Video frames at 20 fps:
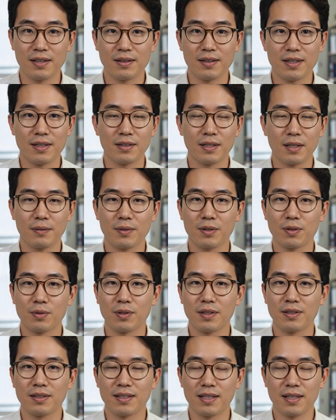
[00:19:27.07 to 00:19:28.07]
These numbers
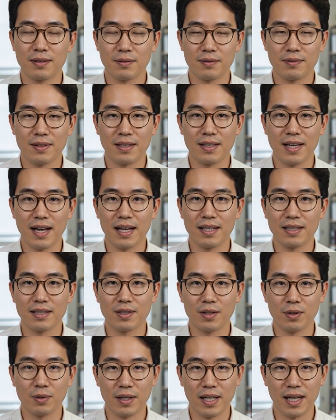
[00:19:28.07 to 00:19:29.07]
would have seemed
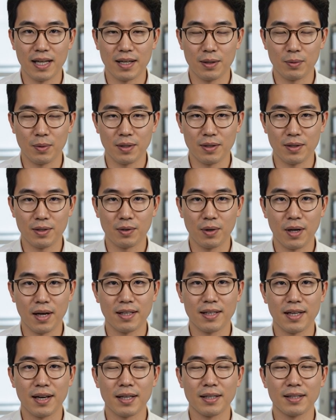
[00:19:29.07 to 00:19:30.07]
fantastical to anyone who
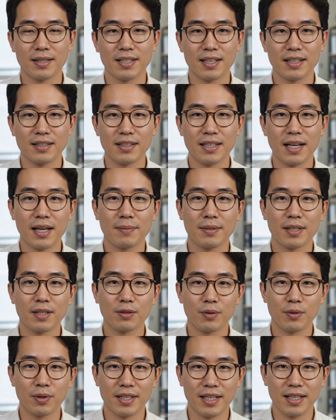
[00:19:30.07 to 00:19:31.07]
tried Linux gaming in
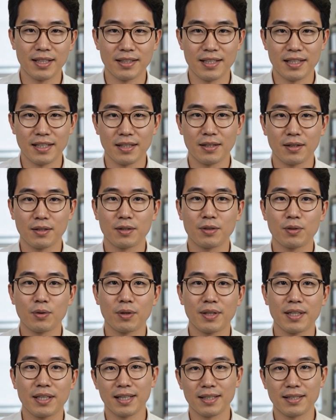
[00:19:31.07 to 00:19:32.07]
2018 or
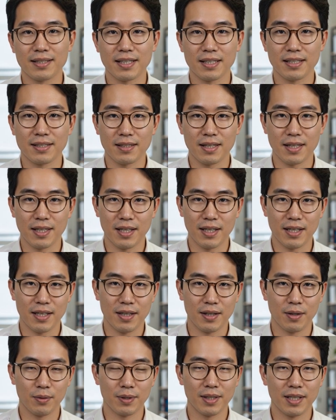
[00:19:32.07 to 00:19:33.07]
2019.
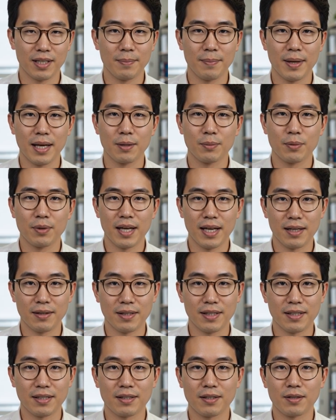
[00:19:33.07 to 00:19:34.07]
When the compatible game
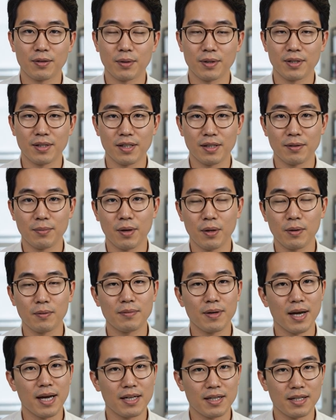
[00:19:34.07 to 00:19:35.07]
list was a small
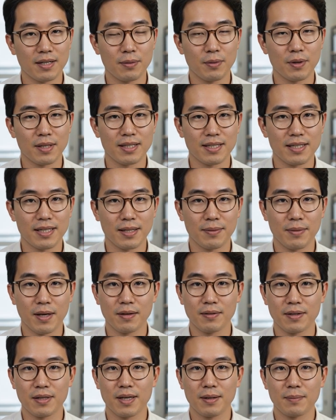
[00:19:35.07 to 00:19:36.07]
fraction of what Steam
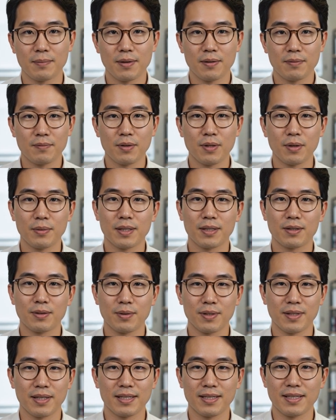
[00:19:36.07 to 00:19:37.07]
offered and performance
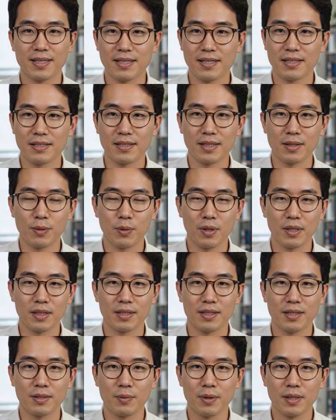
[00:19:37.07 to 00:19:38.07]
was consistently
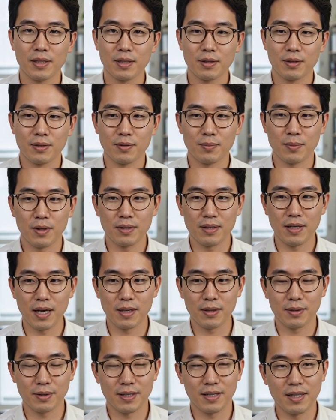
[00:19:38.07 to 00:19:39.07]
worse than Windows for most
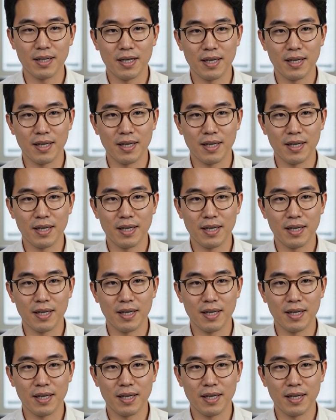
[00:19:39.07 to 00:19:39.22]
titles.